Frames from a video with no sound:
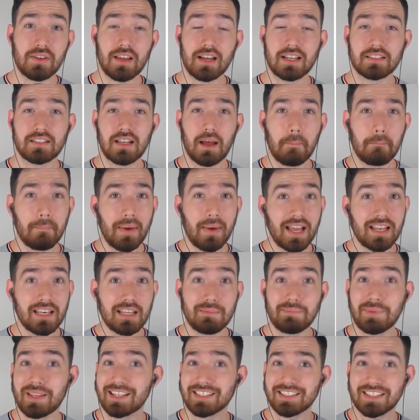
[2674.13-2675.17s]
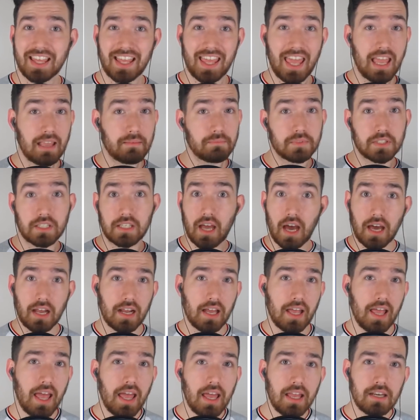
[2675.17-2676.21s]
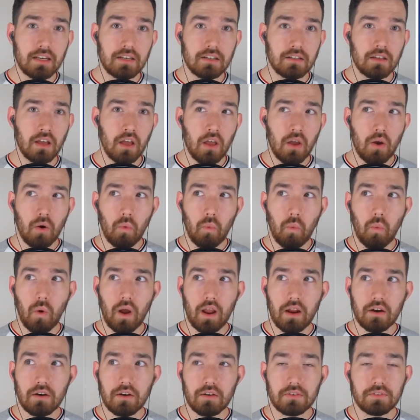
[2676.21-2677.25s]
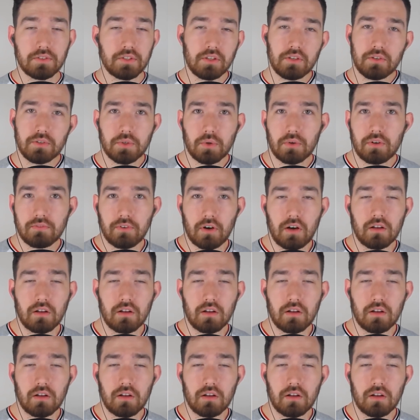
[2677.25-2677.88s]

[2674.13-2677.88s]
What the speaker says: Do you guys not mind it because the game's gotta end? Where do you sort of